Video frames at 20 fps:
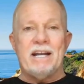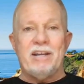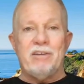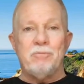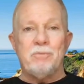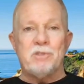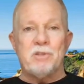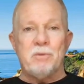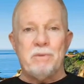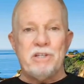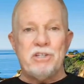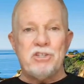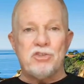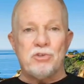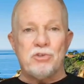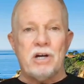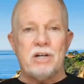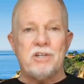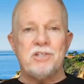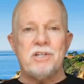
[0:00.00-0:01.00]
I give him some
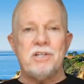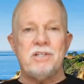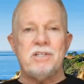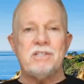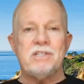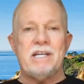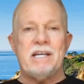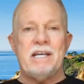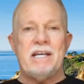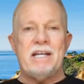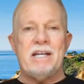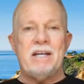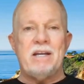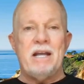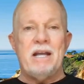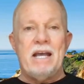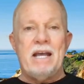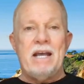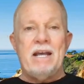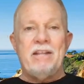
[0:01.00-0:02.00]
instructions. And
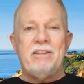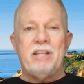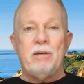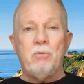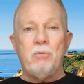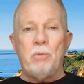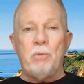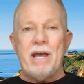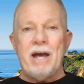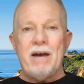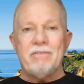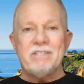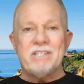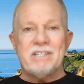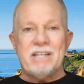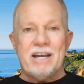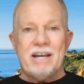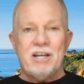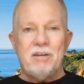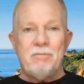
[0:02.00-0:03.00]
then when we have a
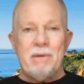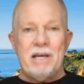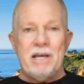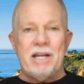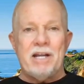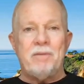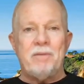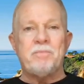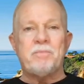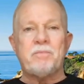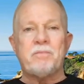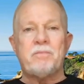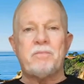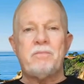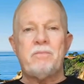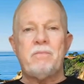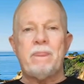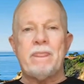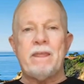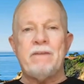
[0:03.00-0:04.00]
second meeting,
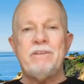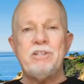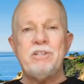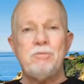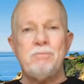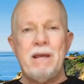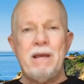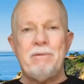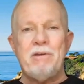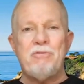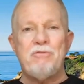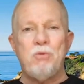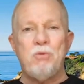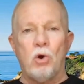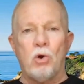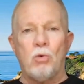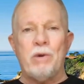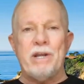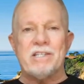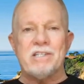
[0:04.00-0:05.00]
this is maybe
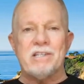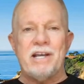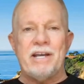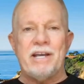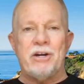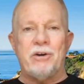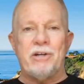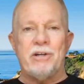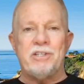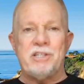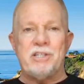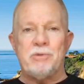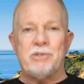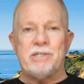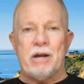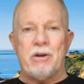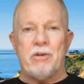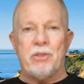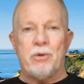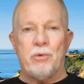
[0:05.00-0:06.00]
4 weeks later as he was
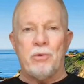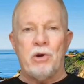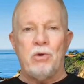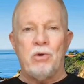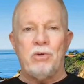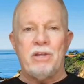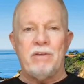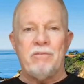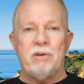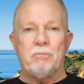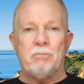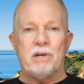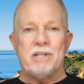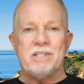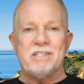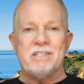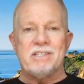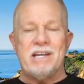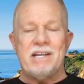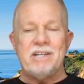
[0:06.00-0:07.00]
out on the road giving
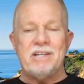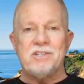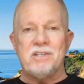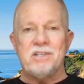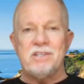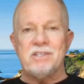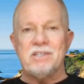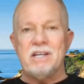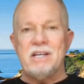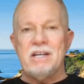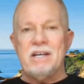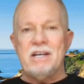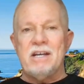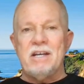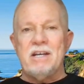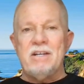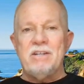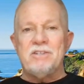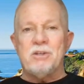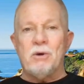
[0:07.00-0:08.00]
presentations.
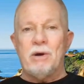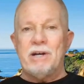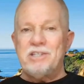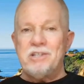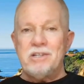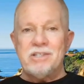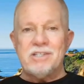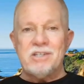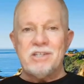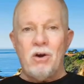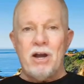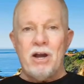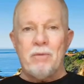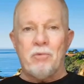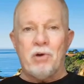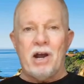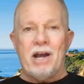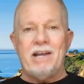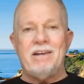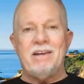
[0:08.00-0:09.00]
So I just saw him,
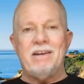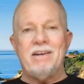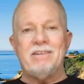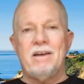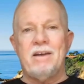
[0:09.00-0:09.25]
right?